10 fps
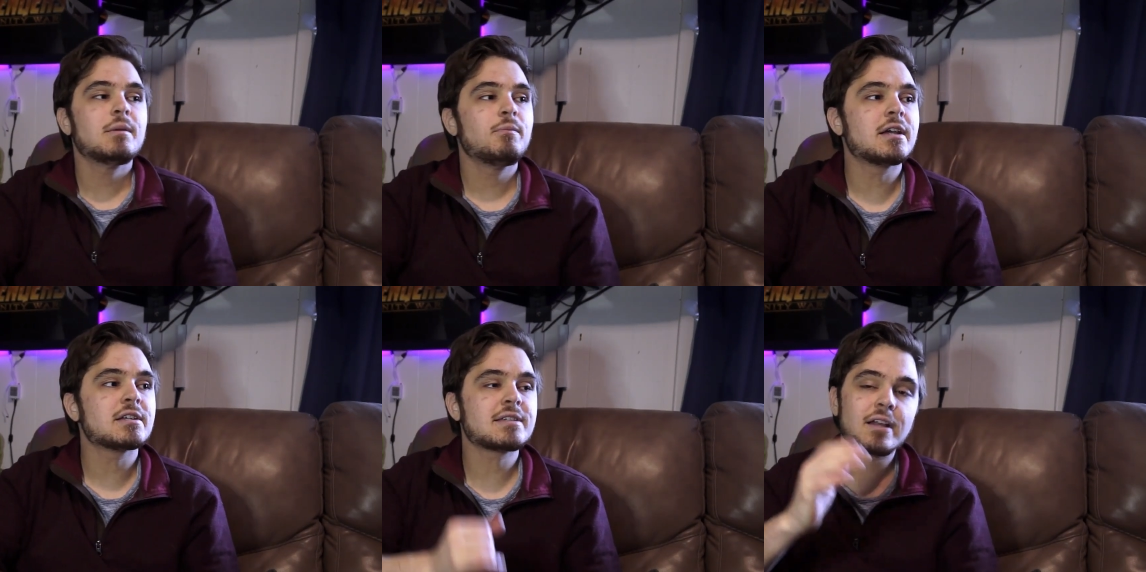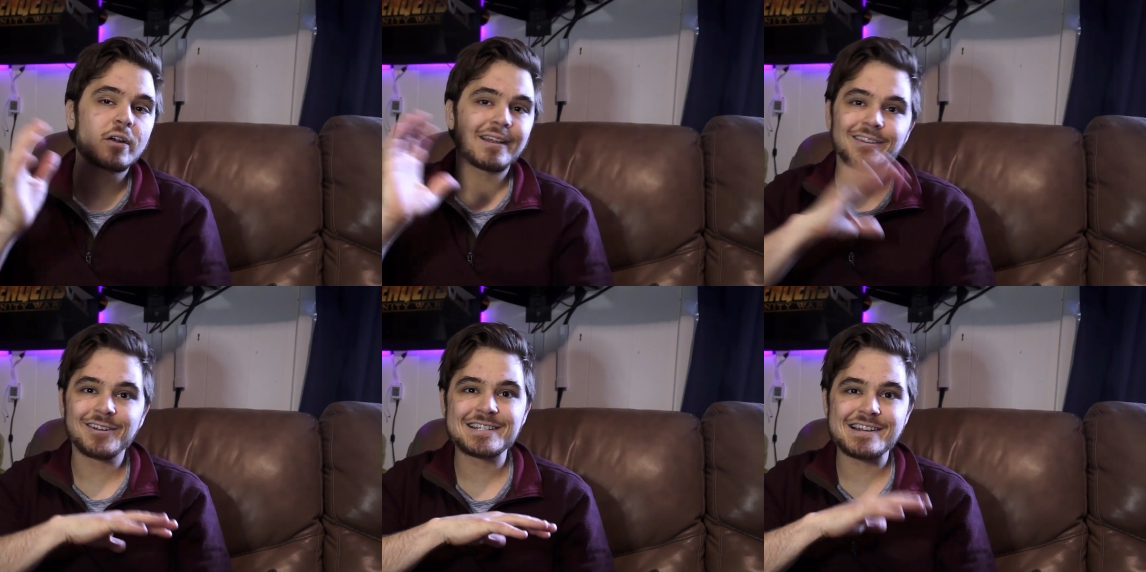because I had already
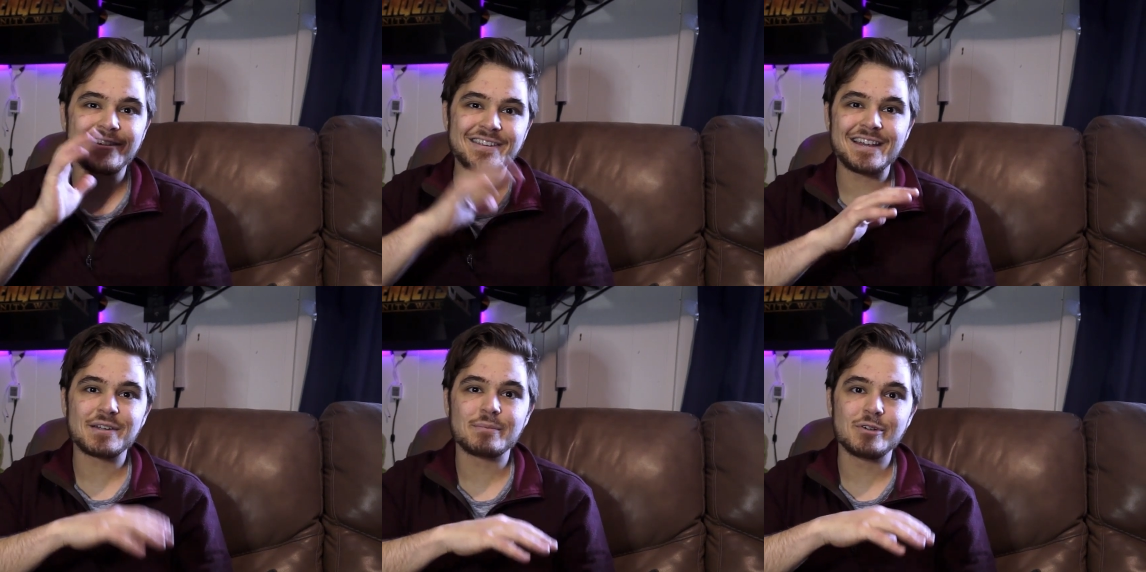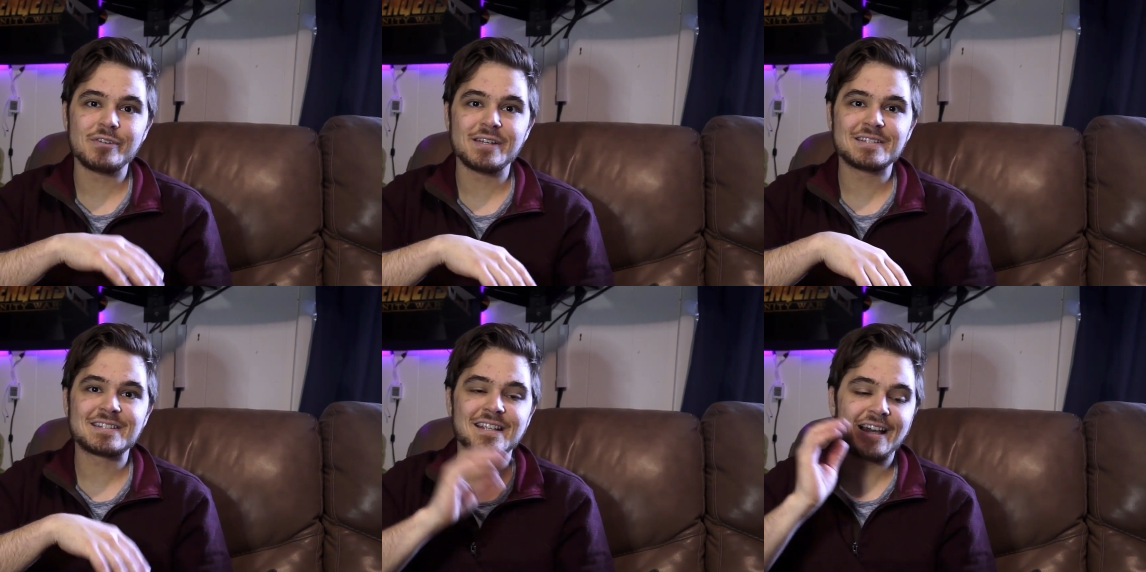looked at all the other
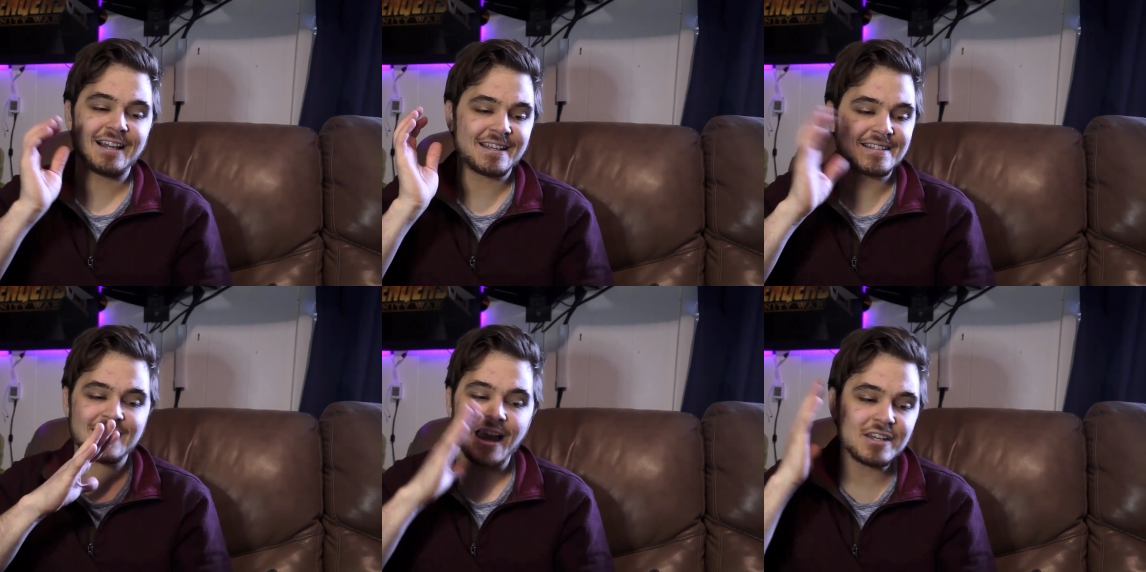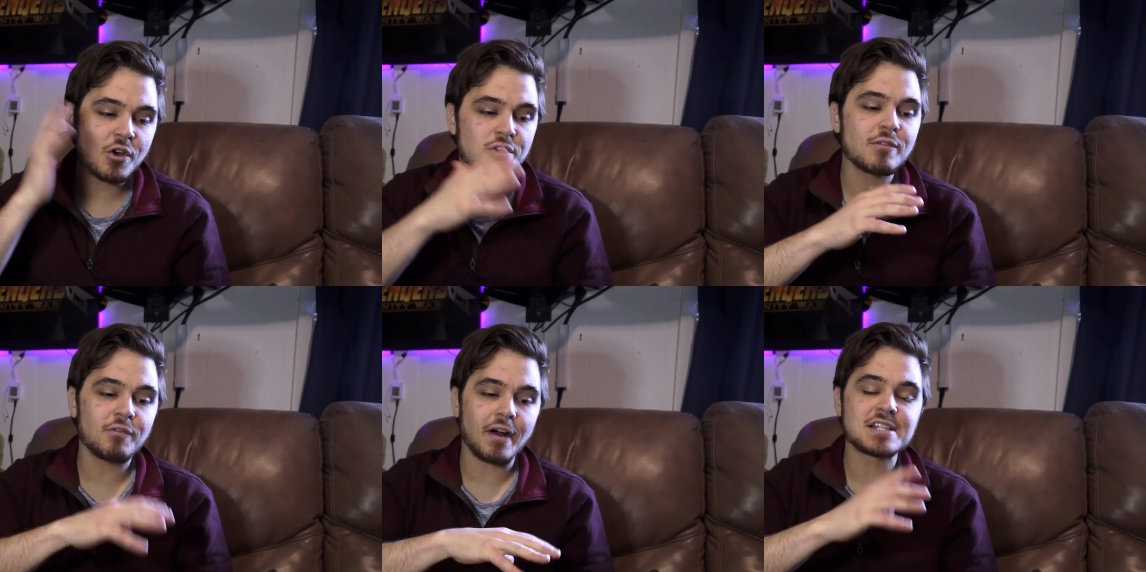movies, because I know you
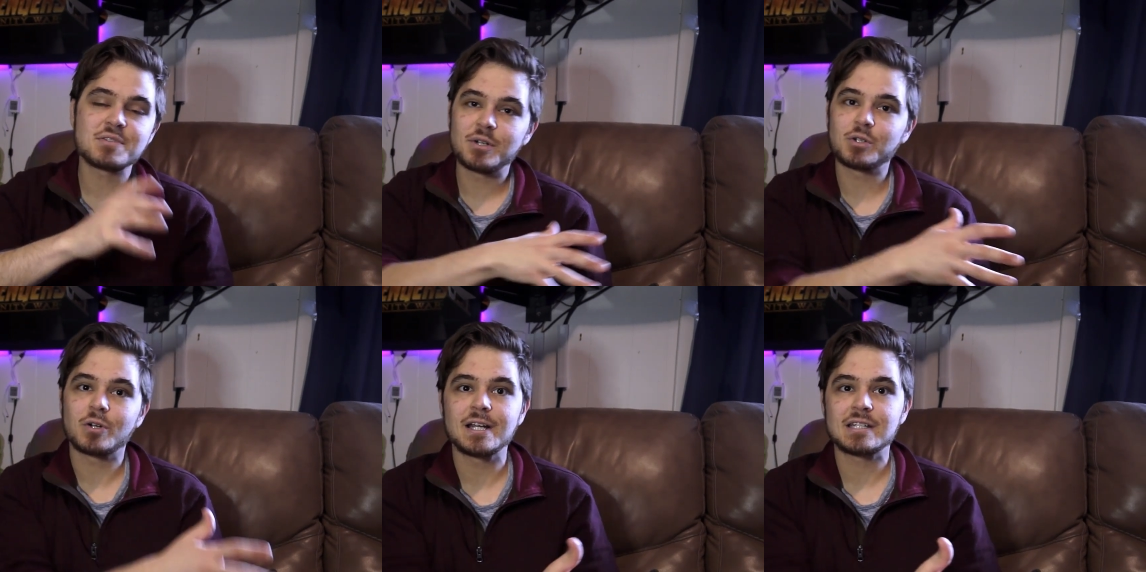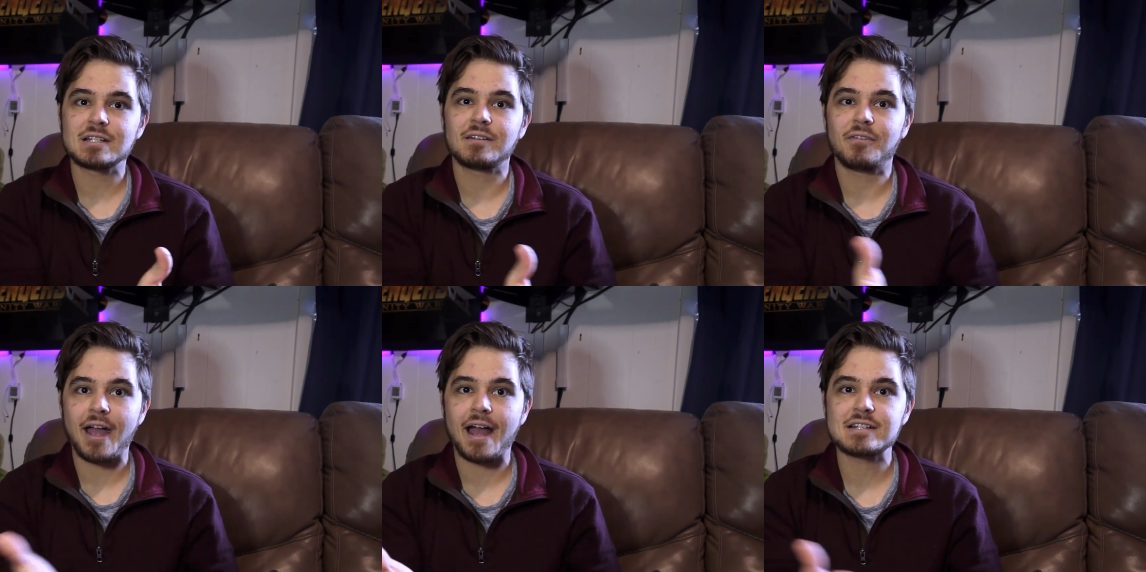can find some Mill Creek stuff
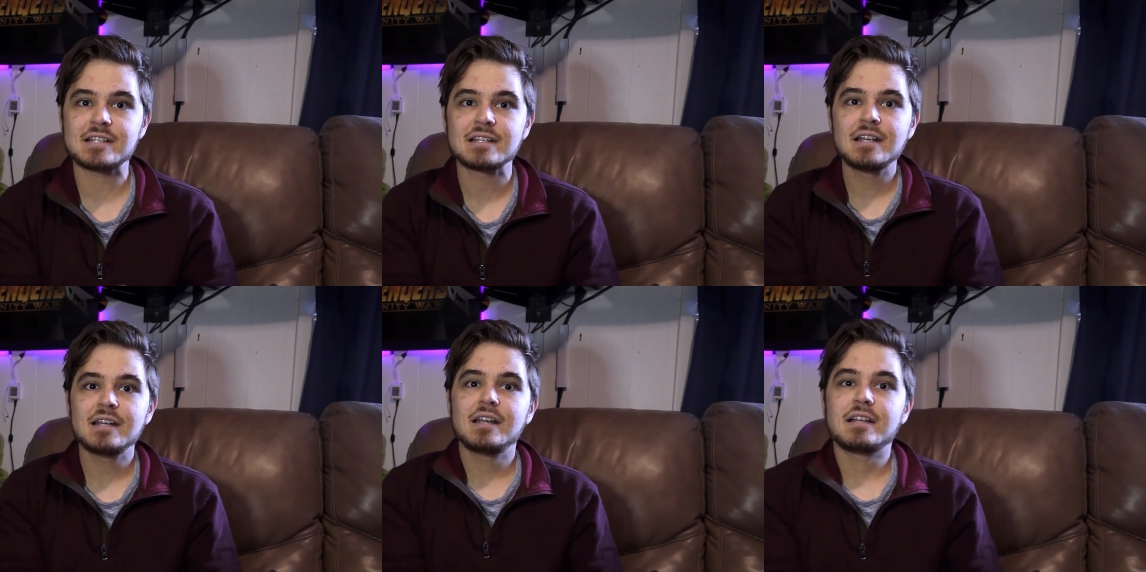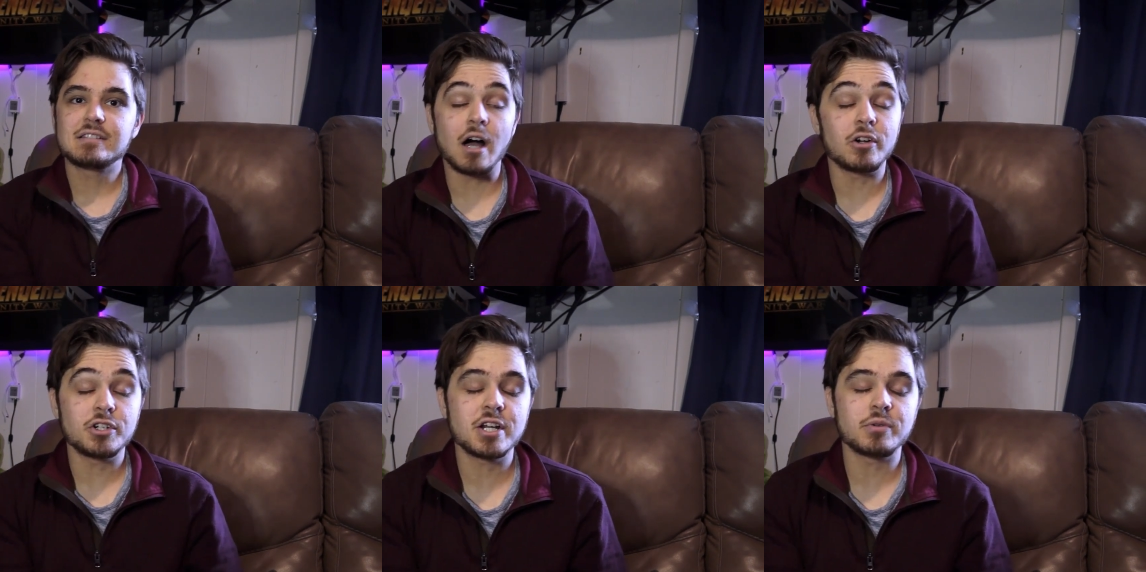at
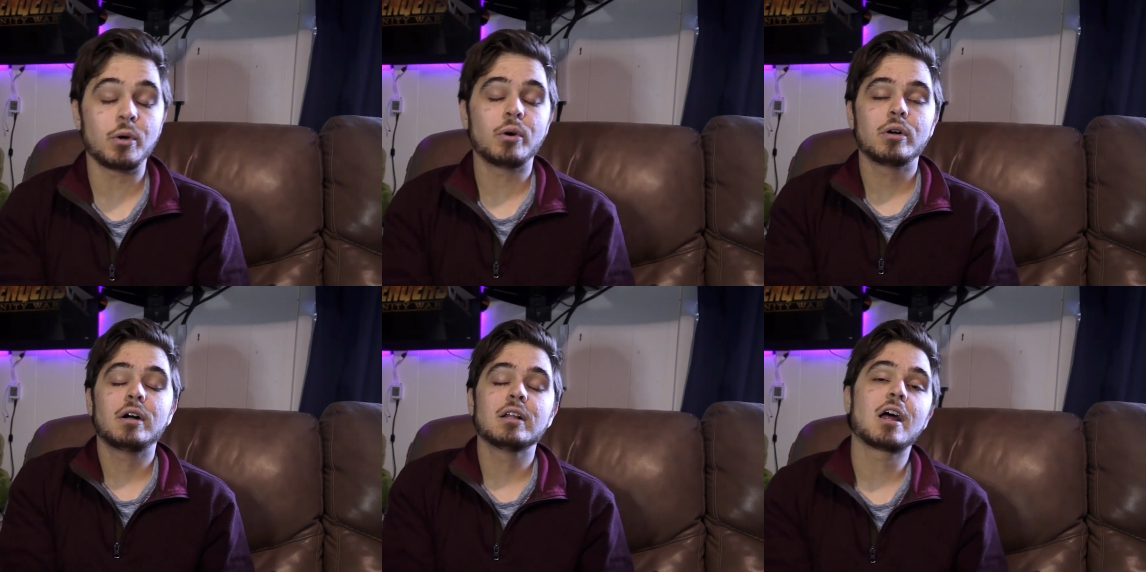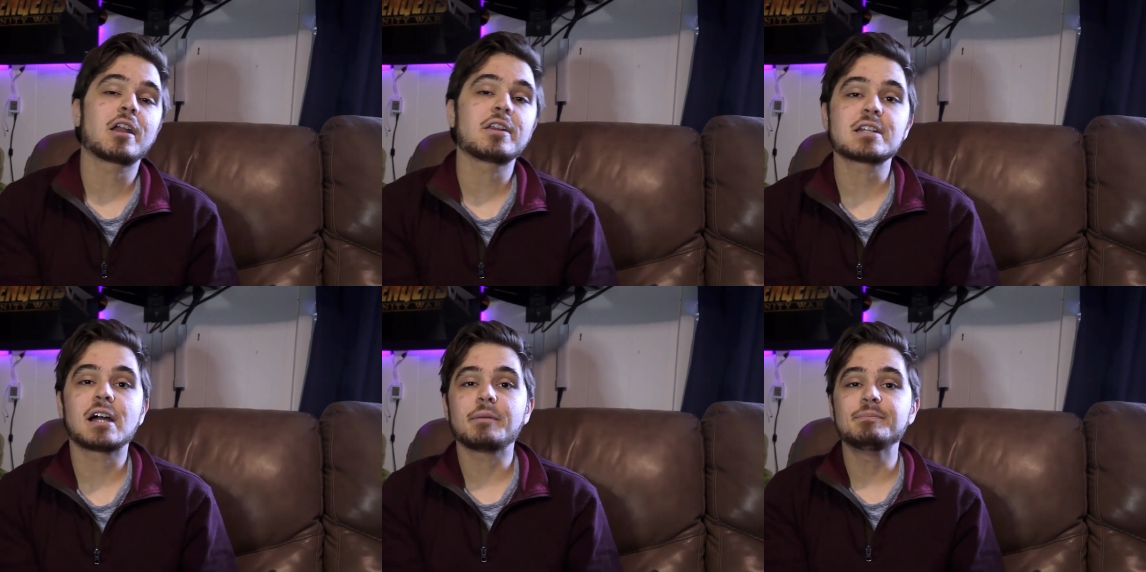Dollar General a lot of the
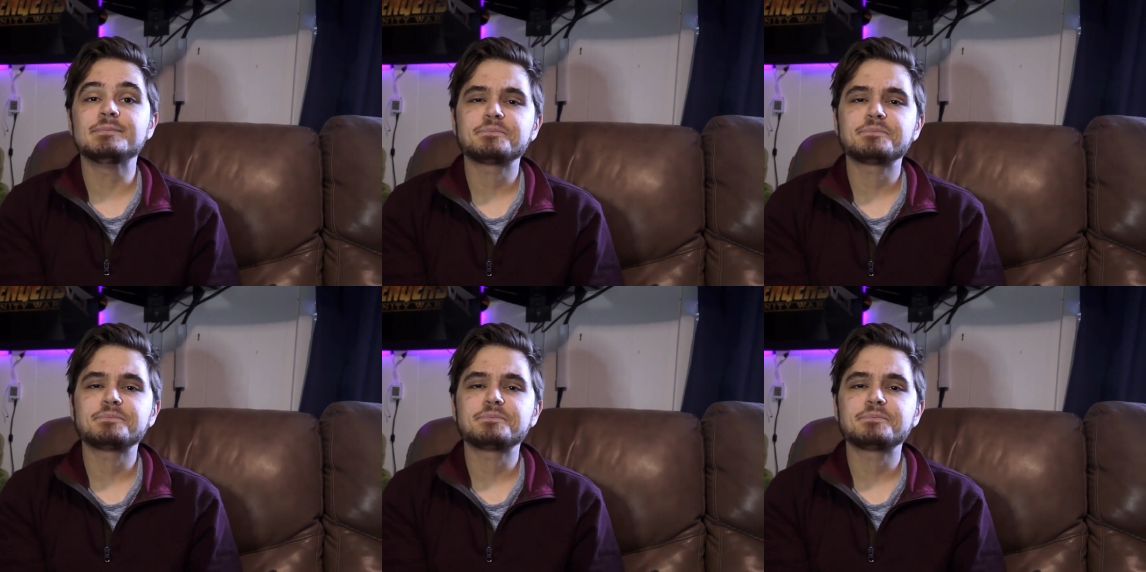time.